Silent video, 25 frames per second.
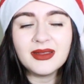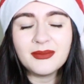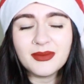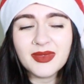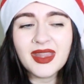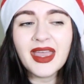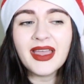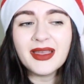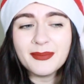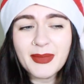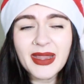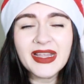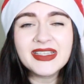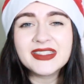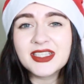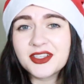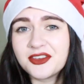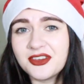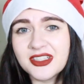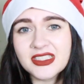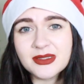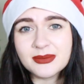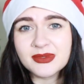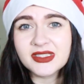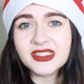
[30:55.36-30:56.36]
That makes it
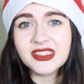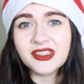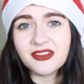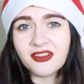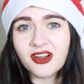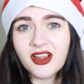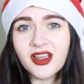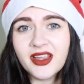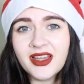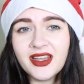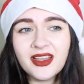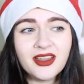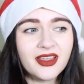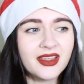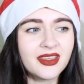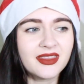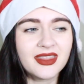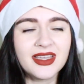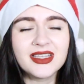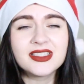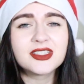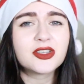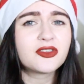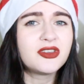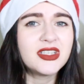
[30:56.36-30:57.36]
Christmassy, right? Like,
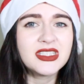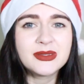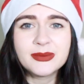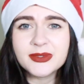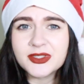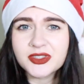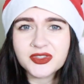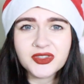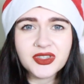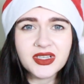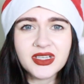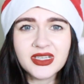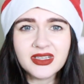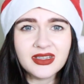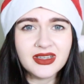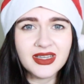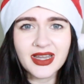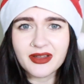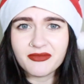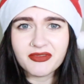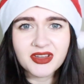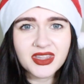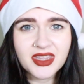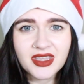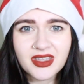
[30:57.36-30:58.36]
there's a Christmas tree and
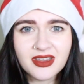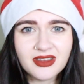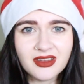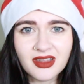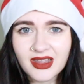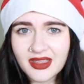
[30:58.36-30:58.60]
everything